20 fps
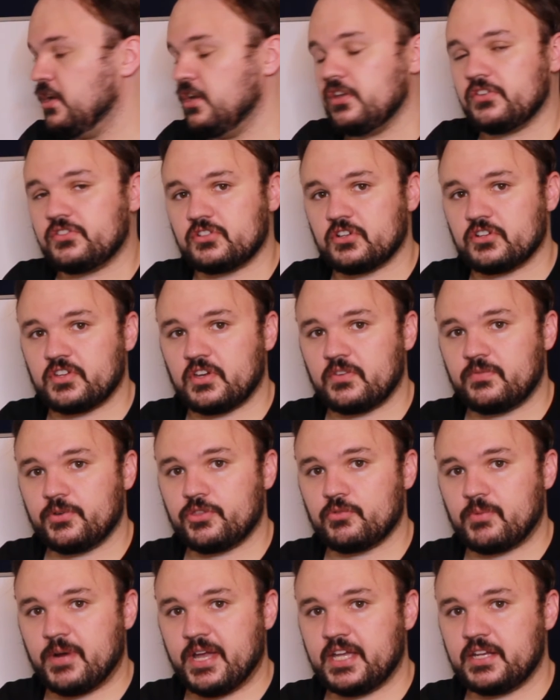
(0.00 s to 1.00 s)
Starts off
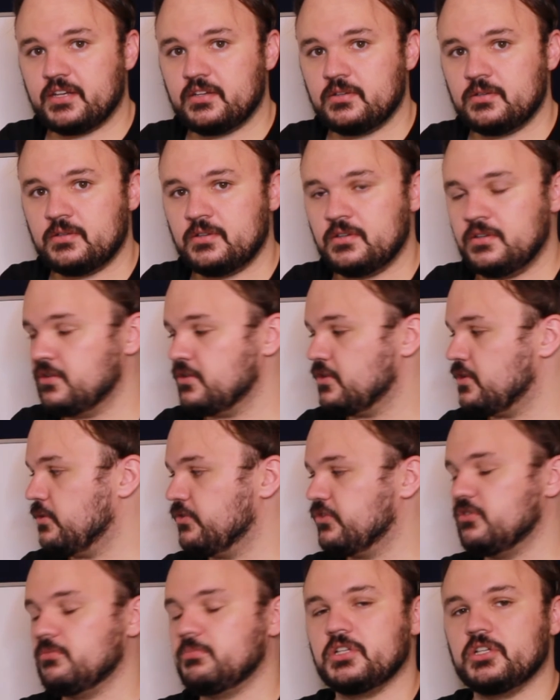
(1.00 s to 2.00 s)
with red,
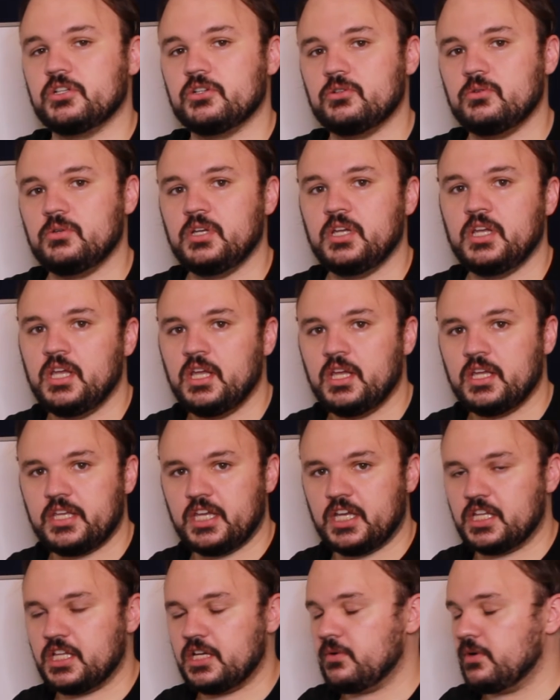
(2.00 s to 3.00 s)
goes to blue,
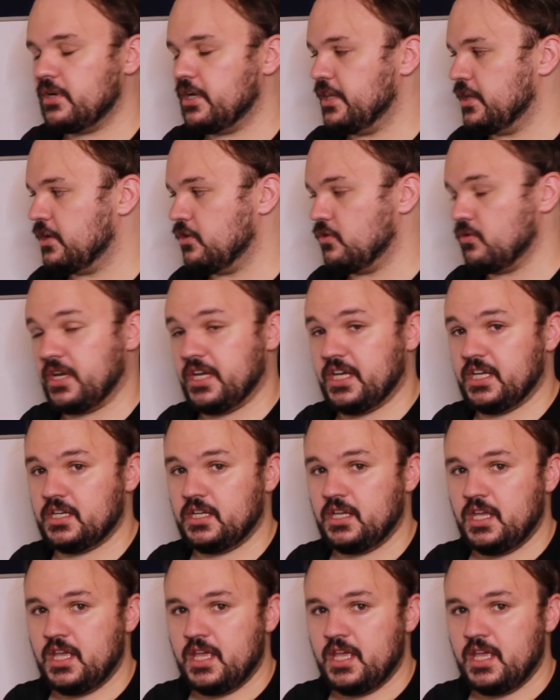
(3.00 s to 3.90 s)
yellow, and then green.